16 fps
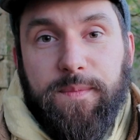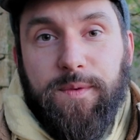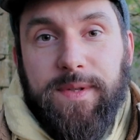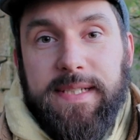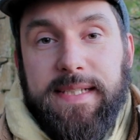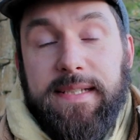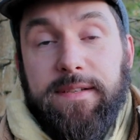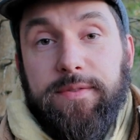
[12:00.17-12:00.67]

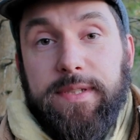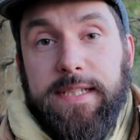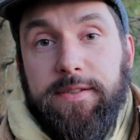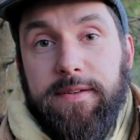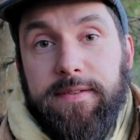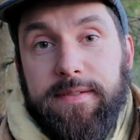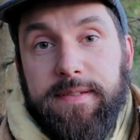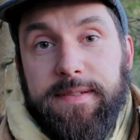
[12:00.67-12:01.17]
was
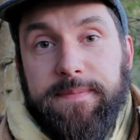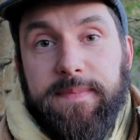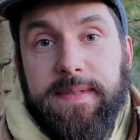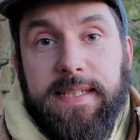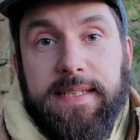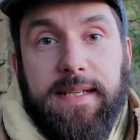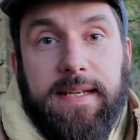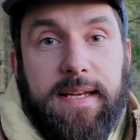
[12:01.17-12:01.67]
resources.
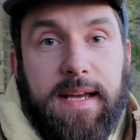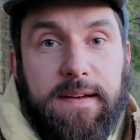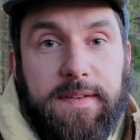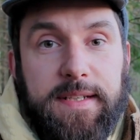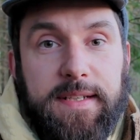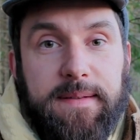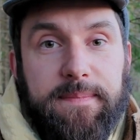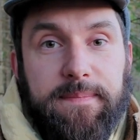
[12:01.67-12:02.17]
Did I have
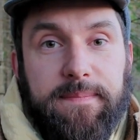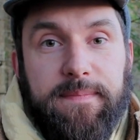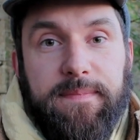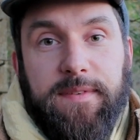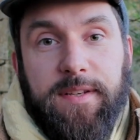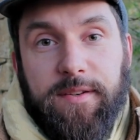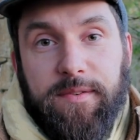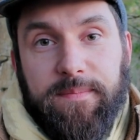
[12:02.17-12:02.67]
any?
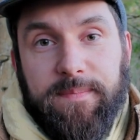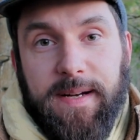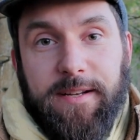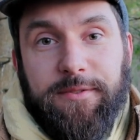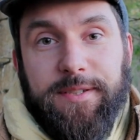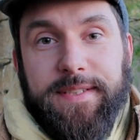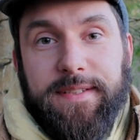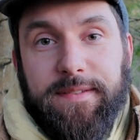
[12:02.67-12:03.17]
No, I
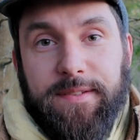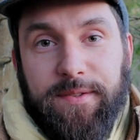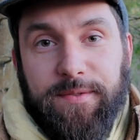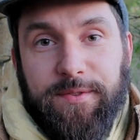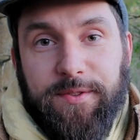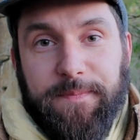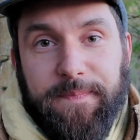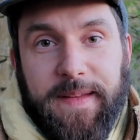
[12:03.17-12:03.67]
already
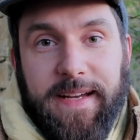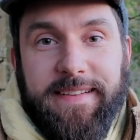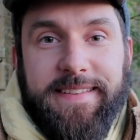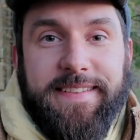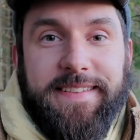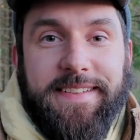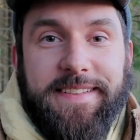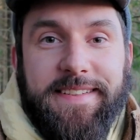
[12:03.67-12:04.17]
told you. I
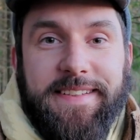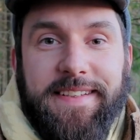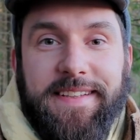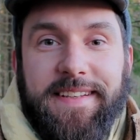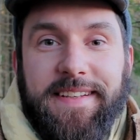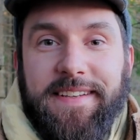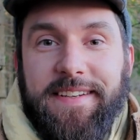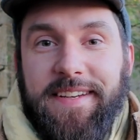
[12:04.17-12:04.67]
didn't
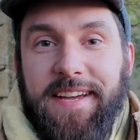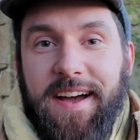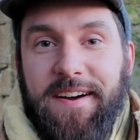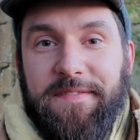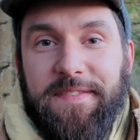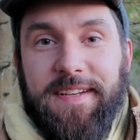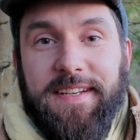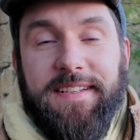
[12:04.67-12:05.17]

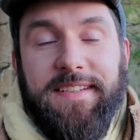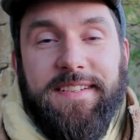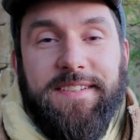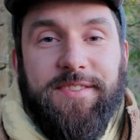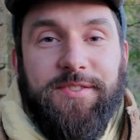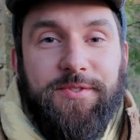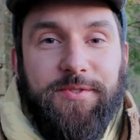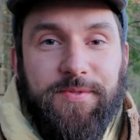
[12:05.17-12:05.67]
have
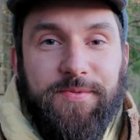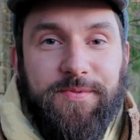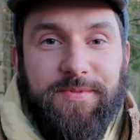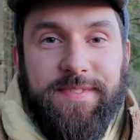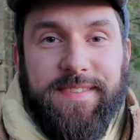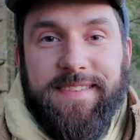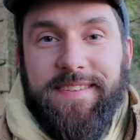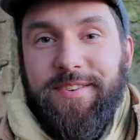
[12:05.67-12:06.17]
any
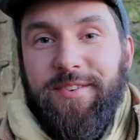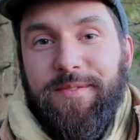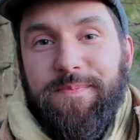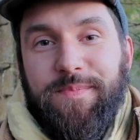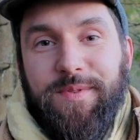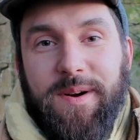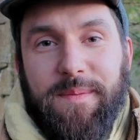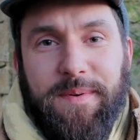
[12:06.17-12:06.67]
shoes or
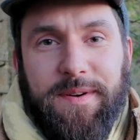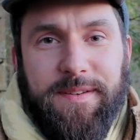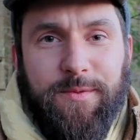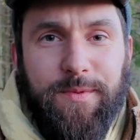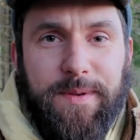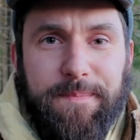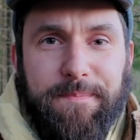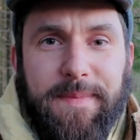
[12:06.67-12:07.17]
proper
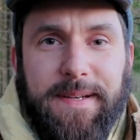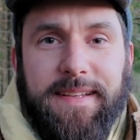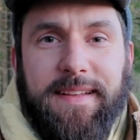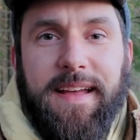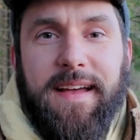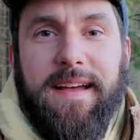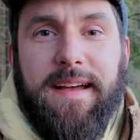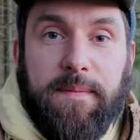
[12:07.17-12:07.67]
equipment,
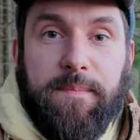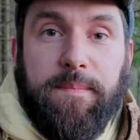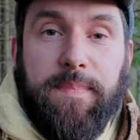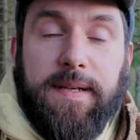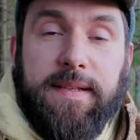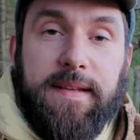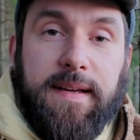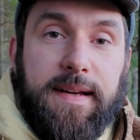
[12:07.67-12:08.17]

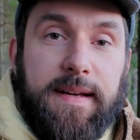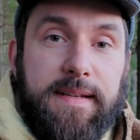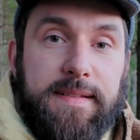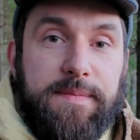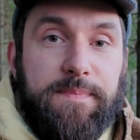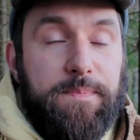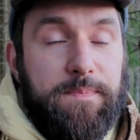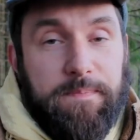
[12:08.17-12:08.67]
but
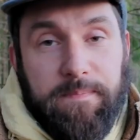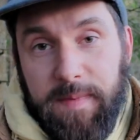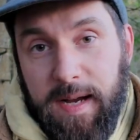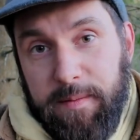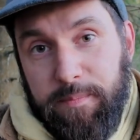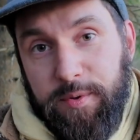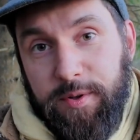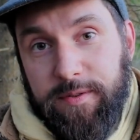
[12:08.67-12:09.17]
as
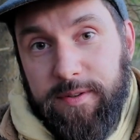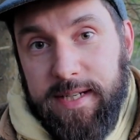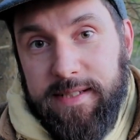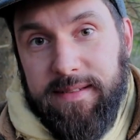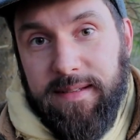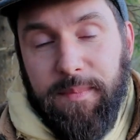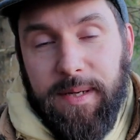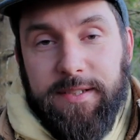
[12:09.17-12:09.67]
I
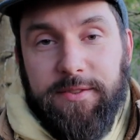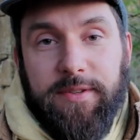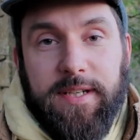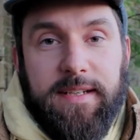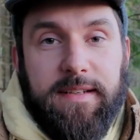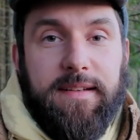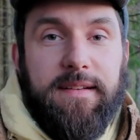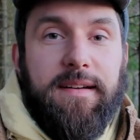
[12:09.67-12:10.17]
progressed in my
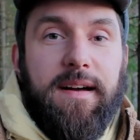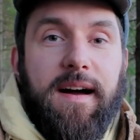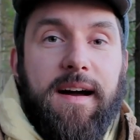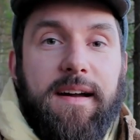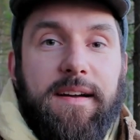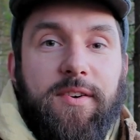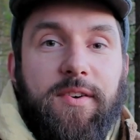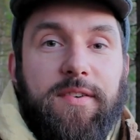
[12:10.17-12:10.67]
training,
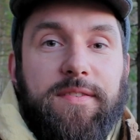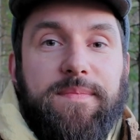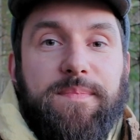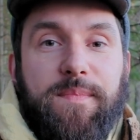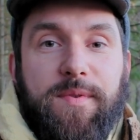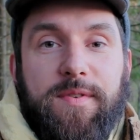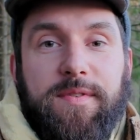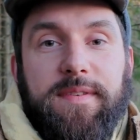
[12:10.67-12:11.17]
I got
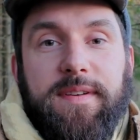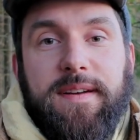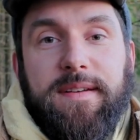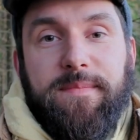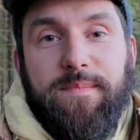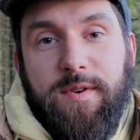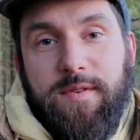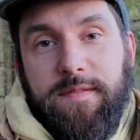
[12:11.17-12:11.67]
more
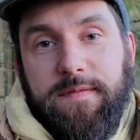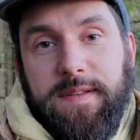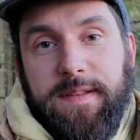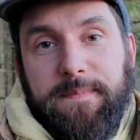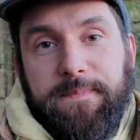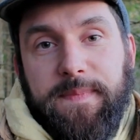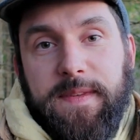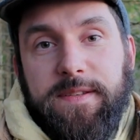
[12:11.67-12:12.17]
and more of
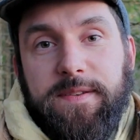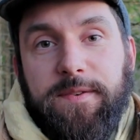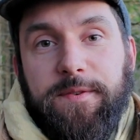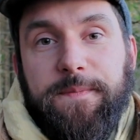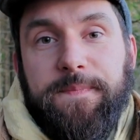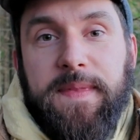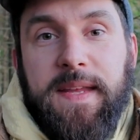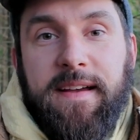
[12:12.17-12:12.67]
it.
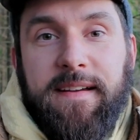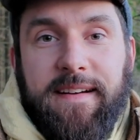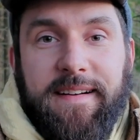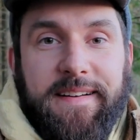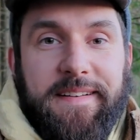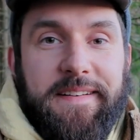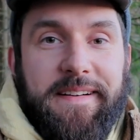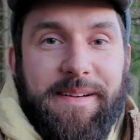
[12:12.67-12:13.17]
So
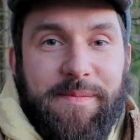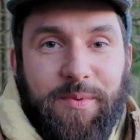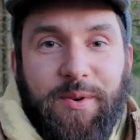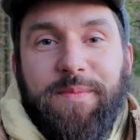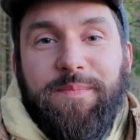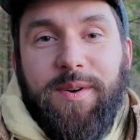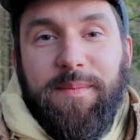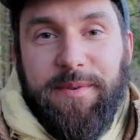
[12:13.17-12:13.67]
I
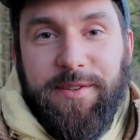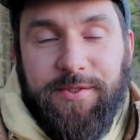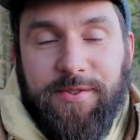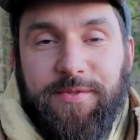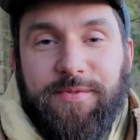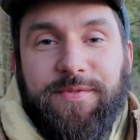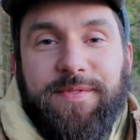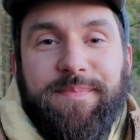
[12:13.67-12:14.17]
bought proper
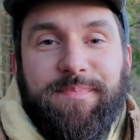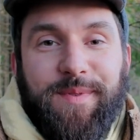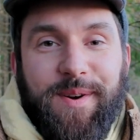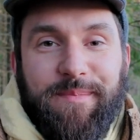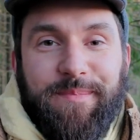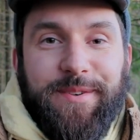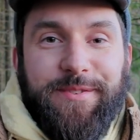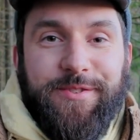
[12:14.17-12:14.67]
shoes,
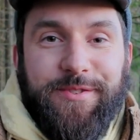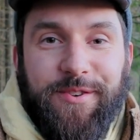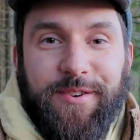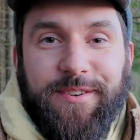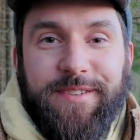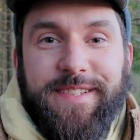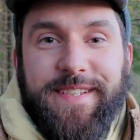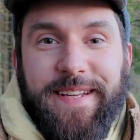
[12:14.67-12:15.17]
proper
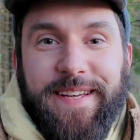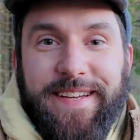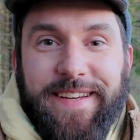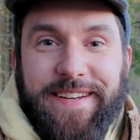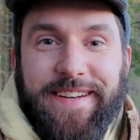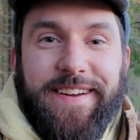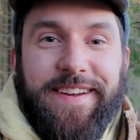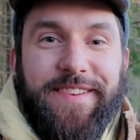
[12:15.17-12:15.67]
shorts,
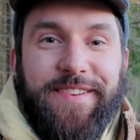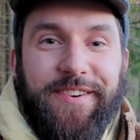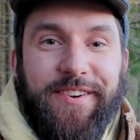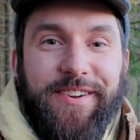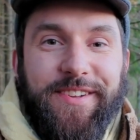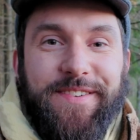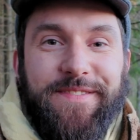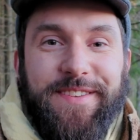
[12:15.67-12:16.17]
and
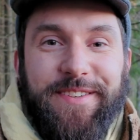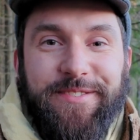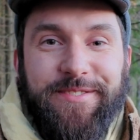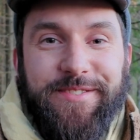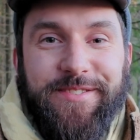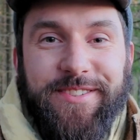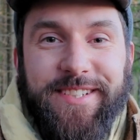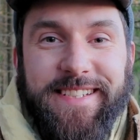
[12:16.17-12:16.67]
all of
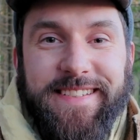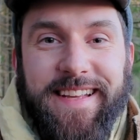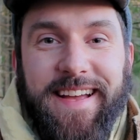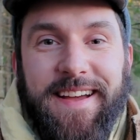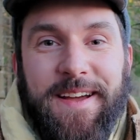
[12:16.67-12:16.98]
those goodies,